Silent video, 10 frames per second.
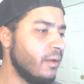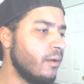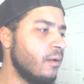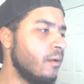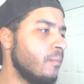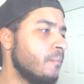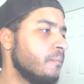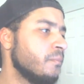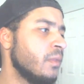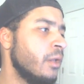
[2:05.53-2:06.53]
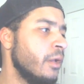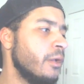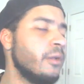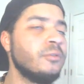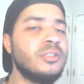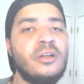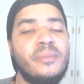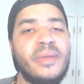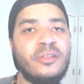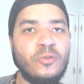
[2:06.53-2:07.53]
You know,
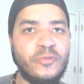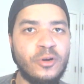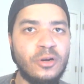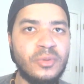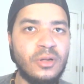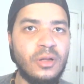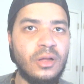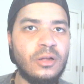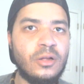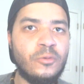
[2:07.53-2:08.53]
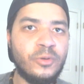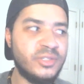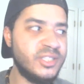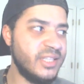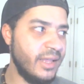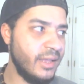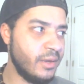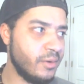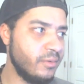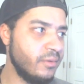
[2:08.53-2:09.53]
talking about the verb
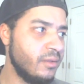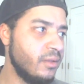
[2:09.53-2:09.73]
conocer,